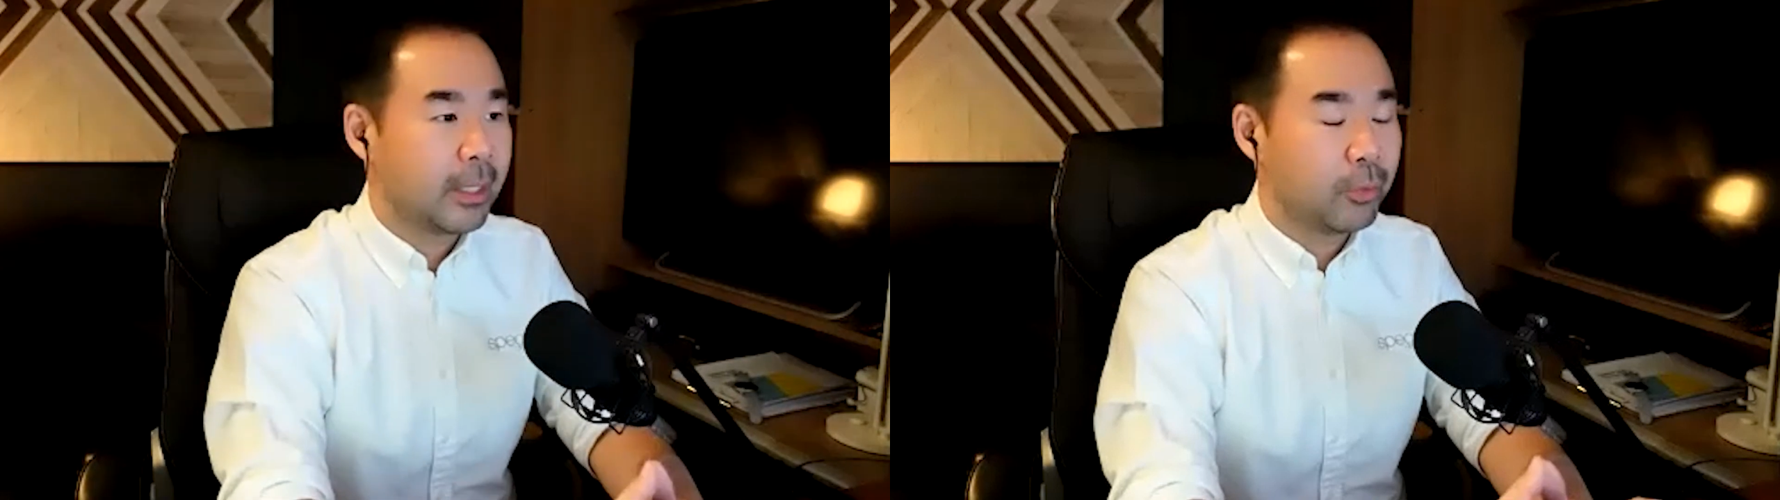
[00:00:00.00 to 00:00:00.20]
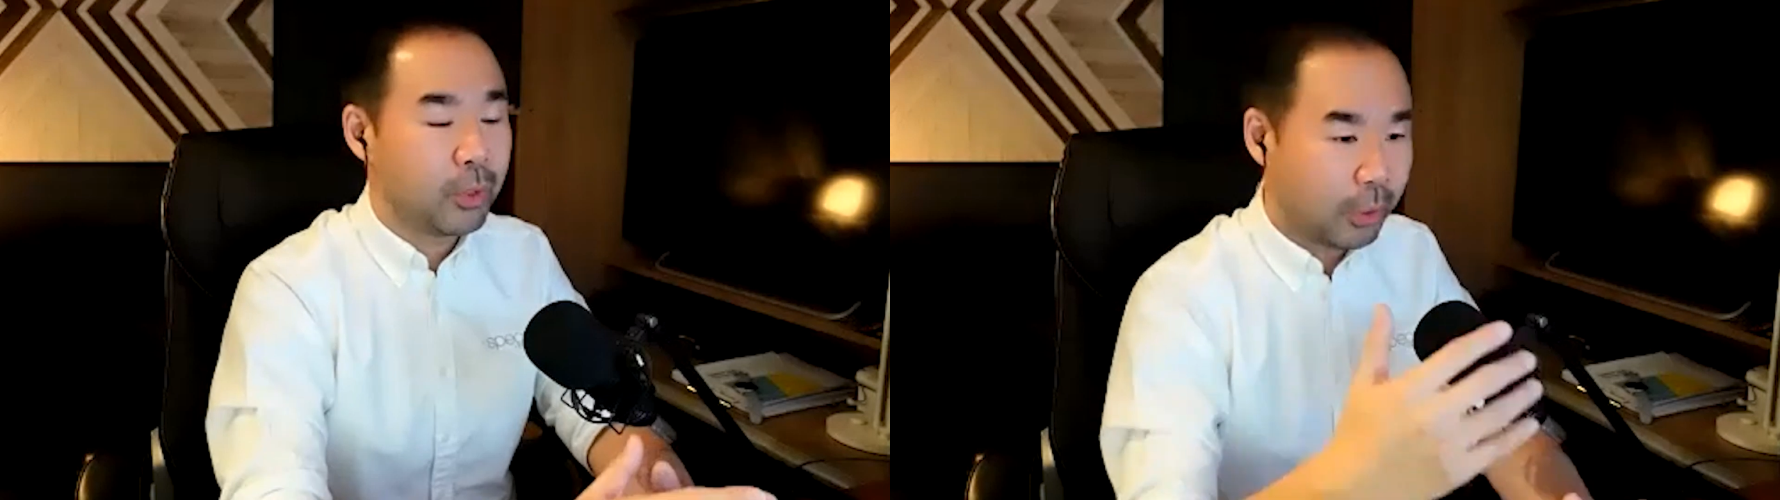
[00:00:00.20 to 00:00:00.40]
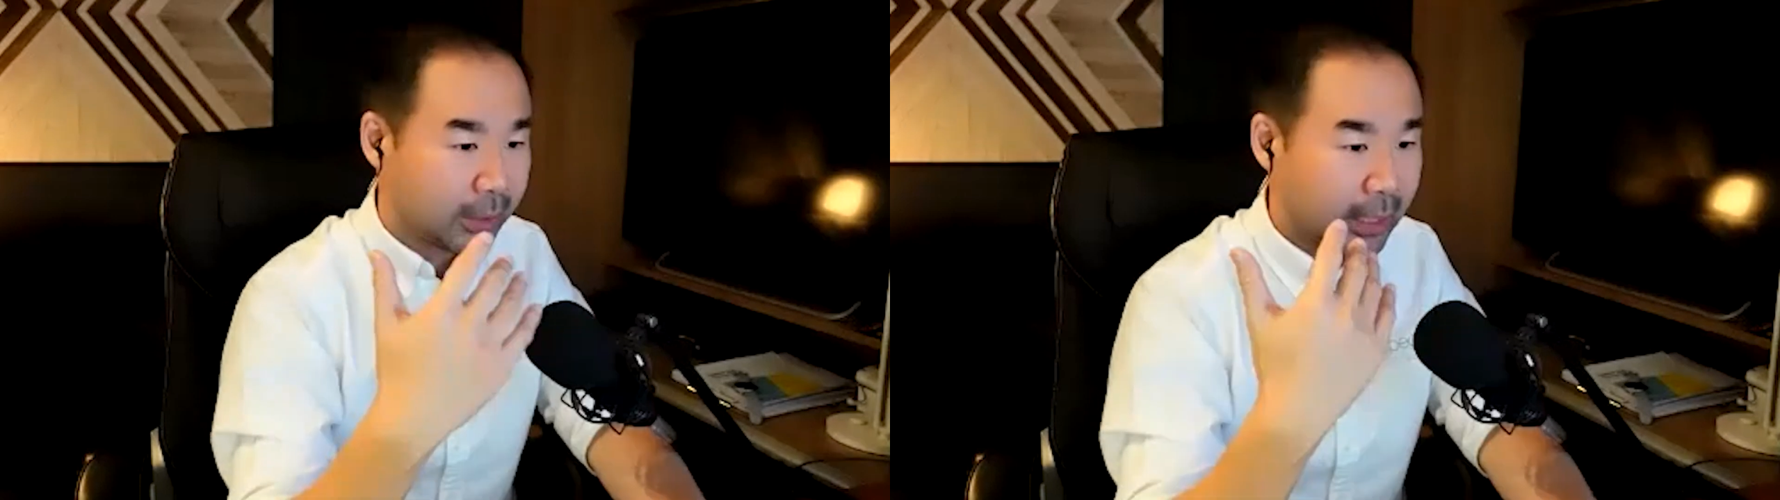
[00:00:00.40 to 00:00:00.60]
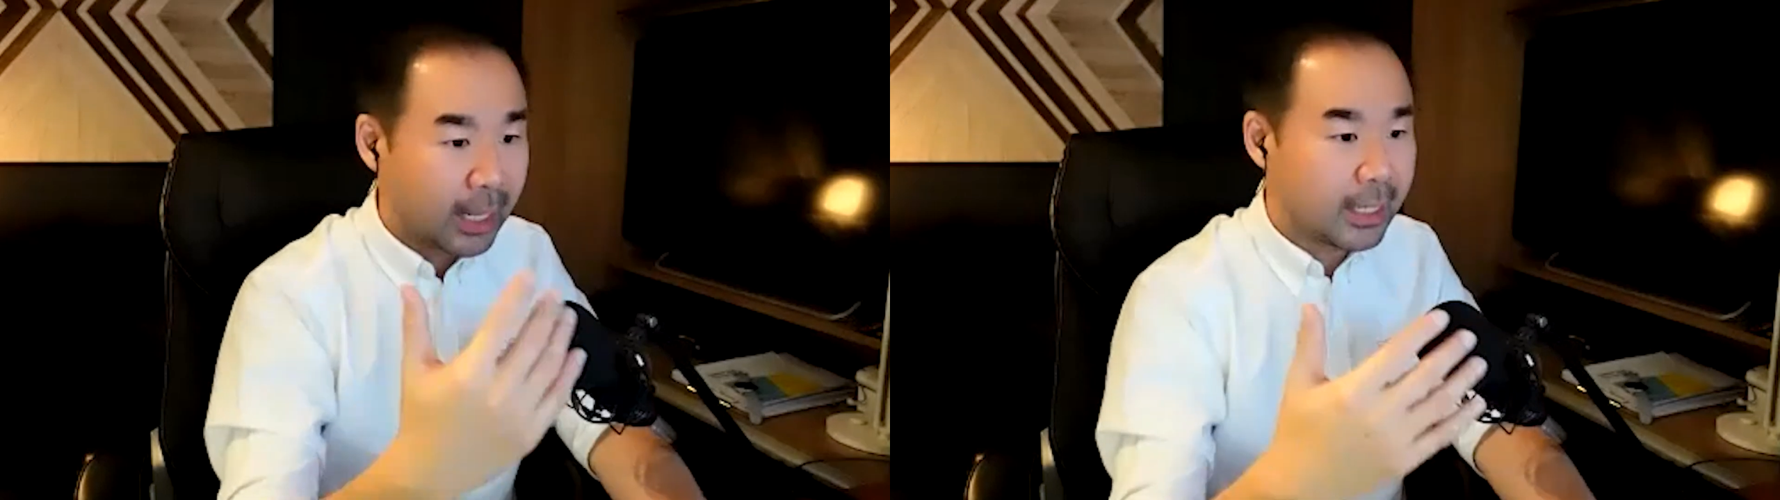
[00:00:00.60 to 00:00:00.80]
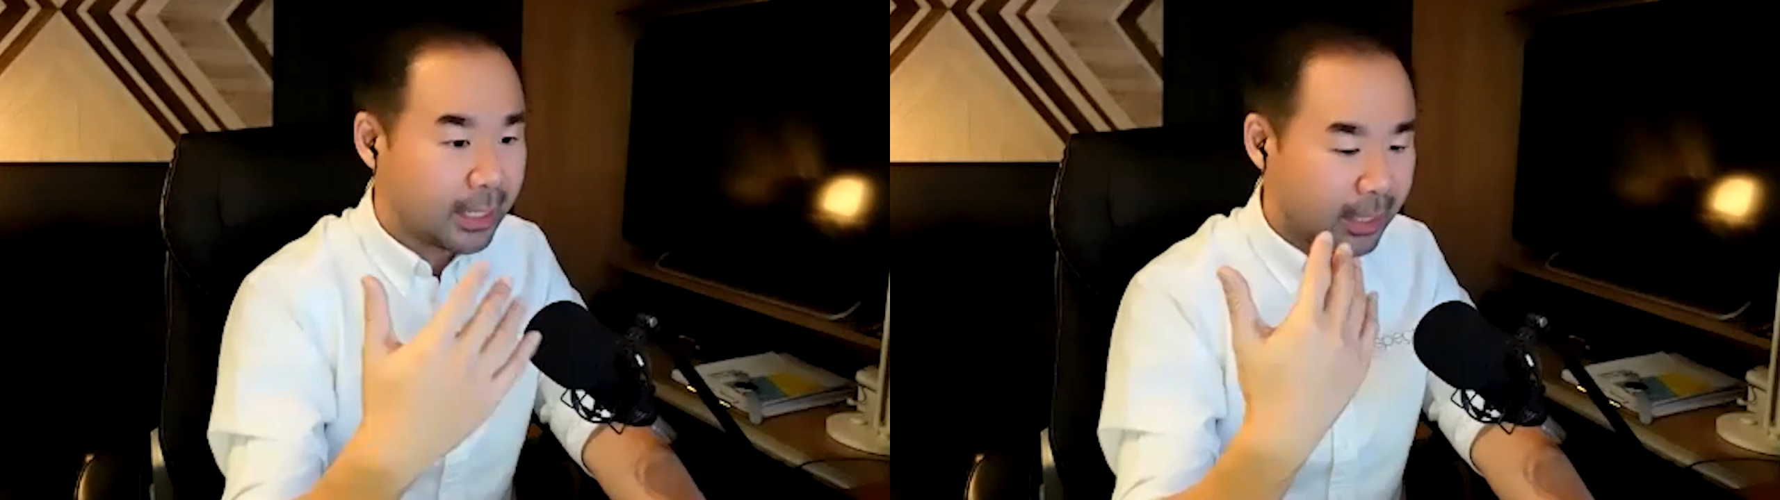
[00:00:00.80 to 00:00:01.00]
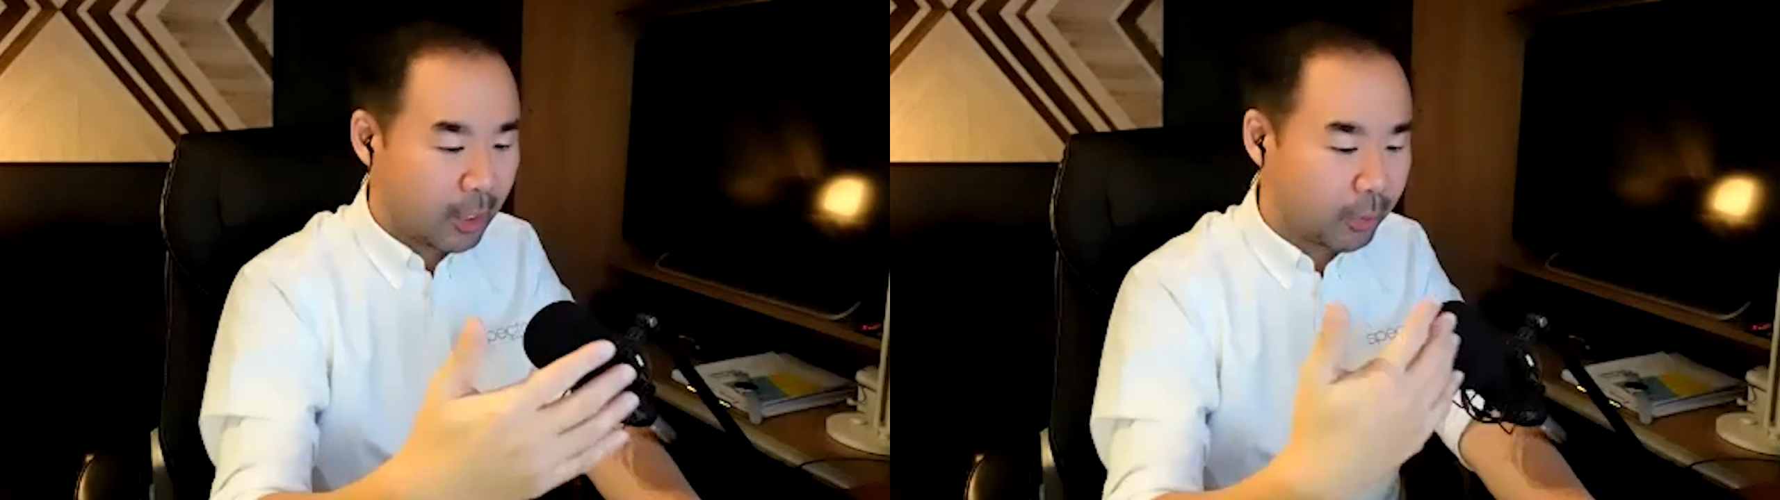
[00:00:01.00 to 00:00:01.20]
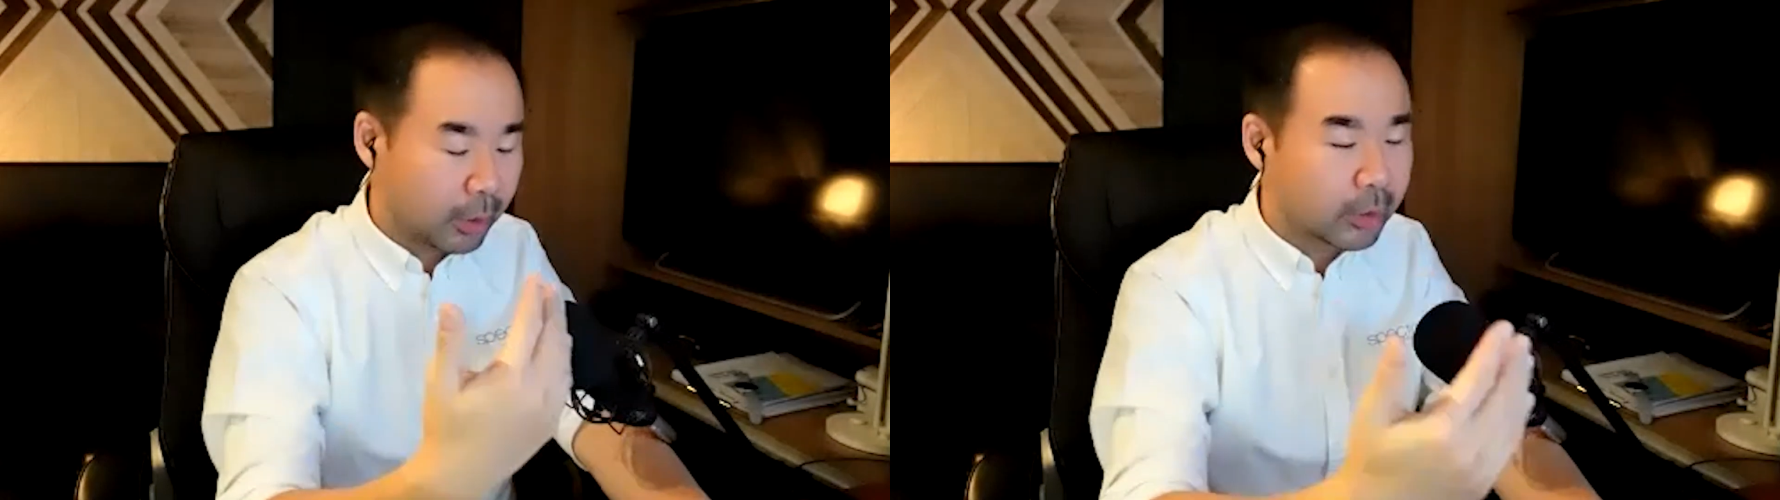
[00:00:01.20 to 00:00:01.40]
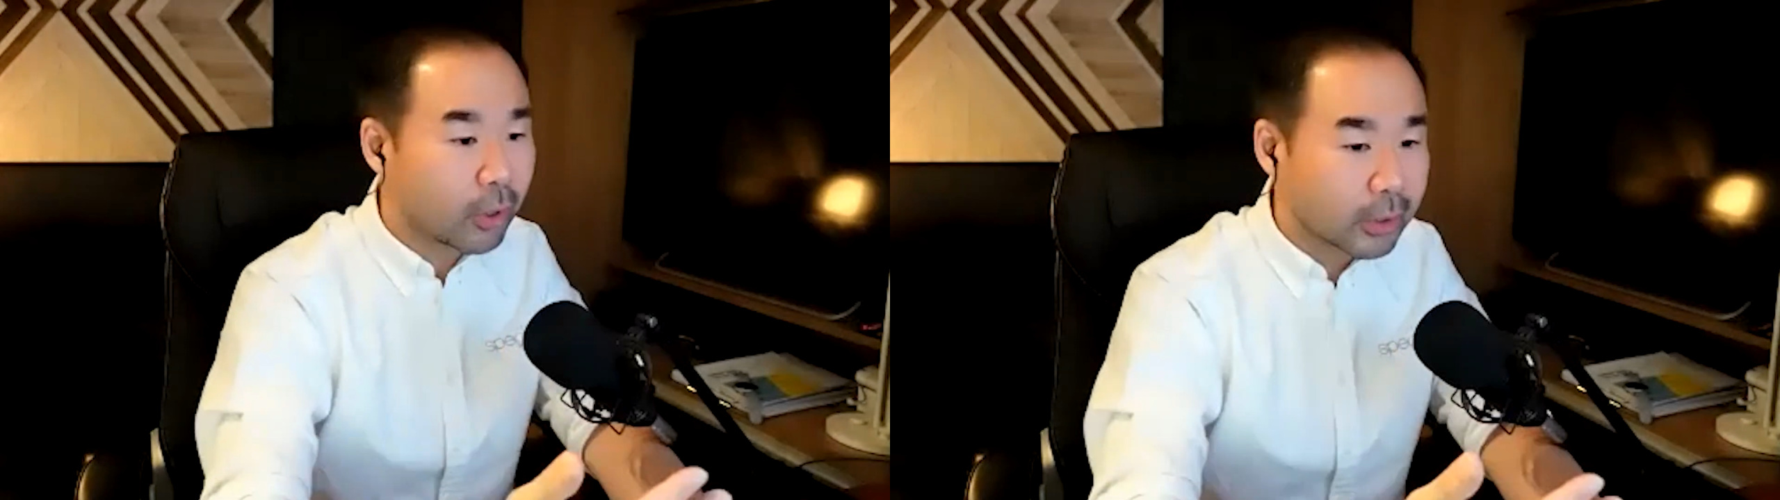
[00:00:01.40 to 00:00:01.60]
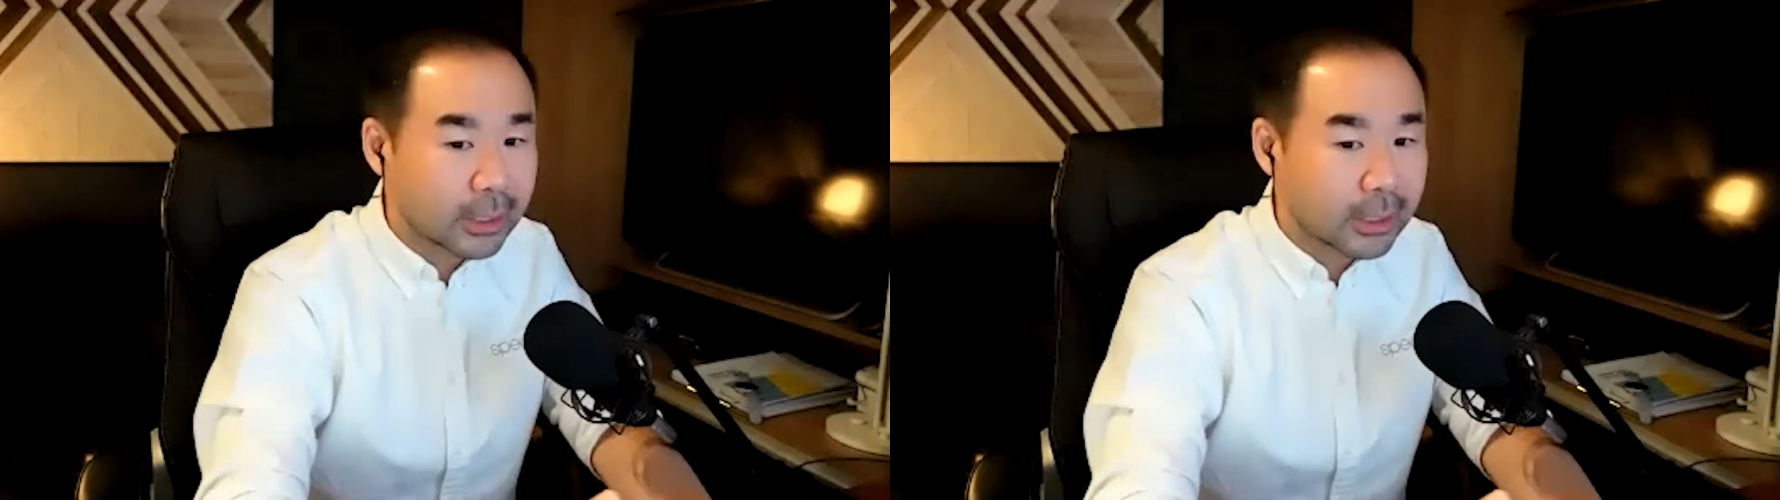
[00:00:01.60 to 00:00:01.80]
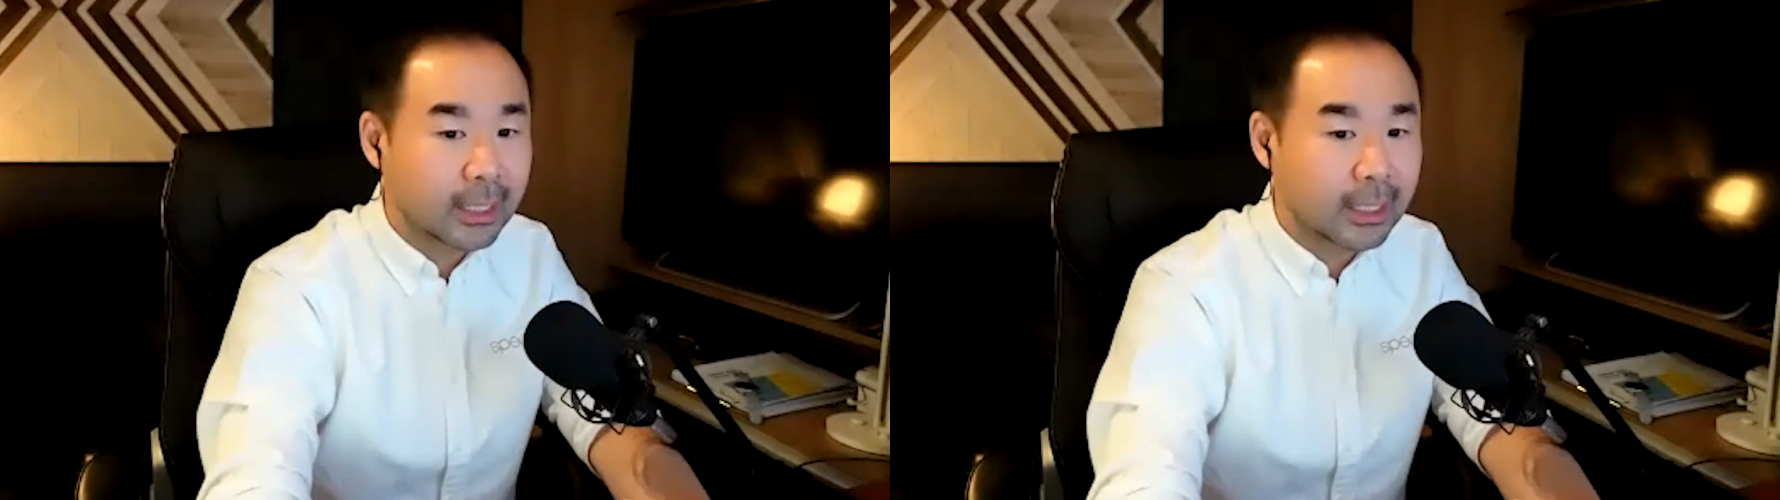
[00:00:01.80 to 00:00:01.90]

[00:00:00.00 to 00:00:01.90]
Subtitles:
we were telling in our talks na